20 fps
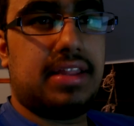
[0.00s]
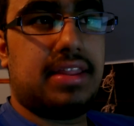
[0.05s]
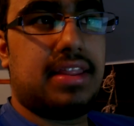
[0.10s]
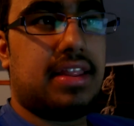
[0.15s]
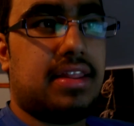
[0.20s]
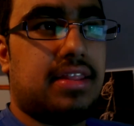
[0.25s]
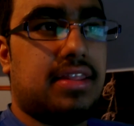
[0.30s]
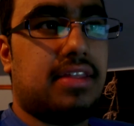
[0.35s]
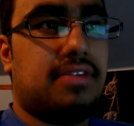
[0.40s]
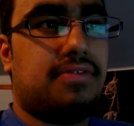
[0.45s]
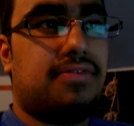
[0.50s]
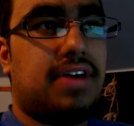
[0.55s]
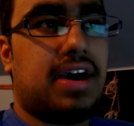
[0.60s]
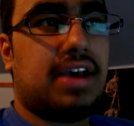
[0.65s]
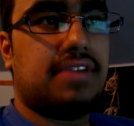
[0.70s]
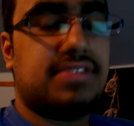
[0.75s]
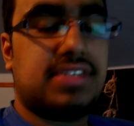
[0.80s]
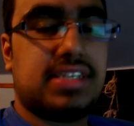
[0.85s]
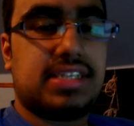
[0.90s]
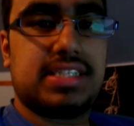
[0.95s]
than the
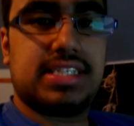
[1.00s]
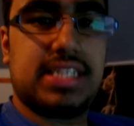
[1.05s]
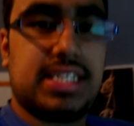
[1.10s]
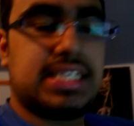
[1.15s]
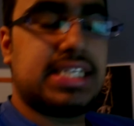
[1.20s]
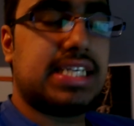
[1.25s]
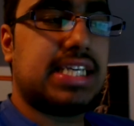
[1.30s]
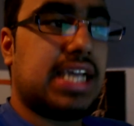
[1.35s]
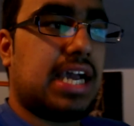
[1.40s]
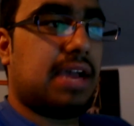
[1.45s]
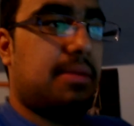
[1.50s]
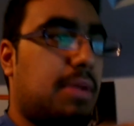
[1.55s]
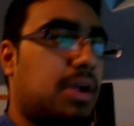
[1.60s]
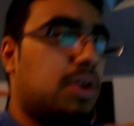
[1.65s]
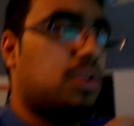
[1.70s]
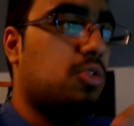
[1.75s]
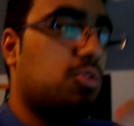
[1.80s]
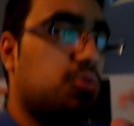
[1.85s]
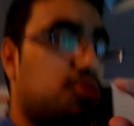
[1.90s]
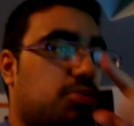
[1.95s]
560 Ti, my
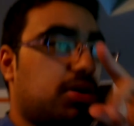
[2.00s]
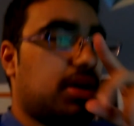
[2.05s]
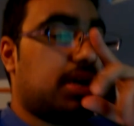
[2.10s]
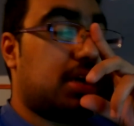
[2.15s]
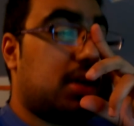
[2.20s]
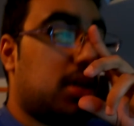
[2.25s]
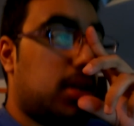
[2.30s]
old one,